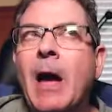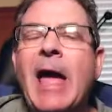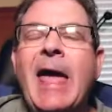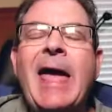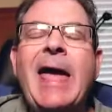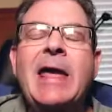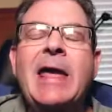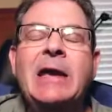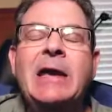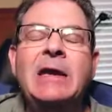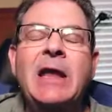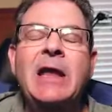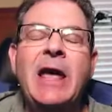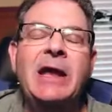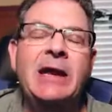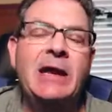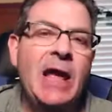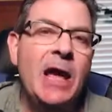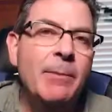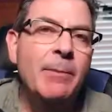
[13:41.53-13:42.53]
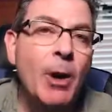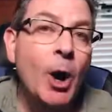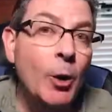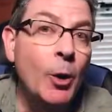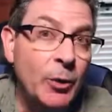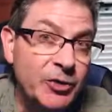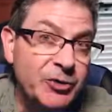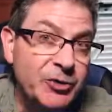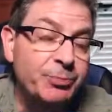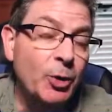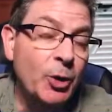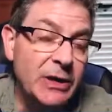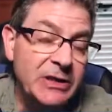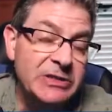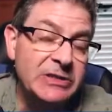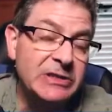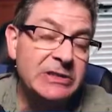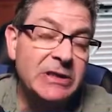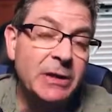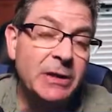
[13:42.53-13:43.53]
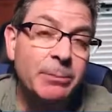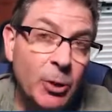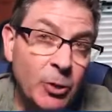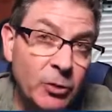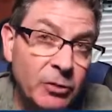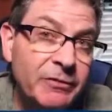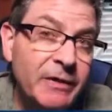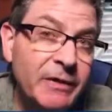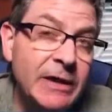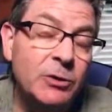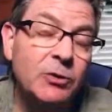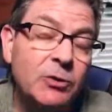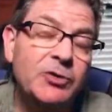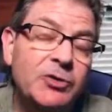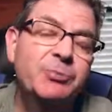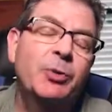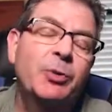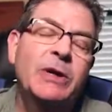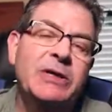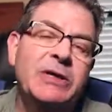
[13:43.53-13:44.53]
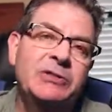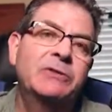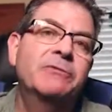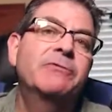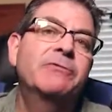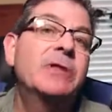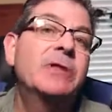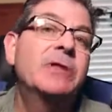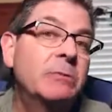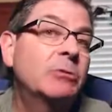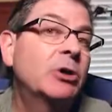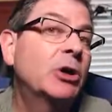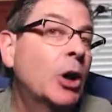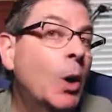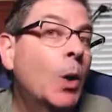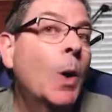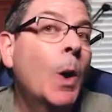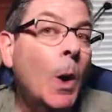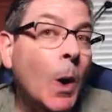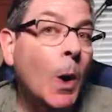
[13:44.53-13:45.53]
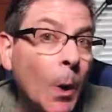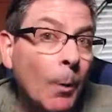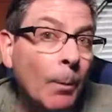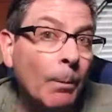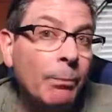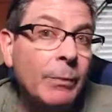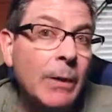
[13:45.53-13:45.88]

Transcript: a, an MO is present, a motivator is present for them to go home.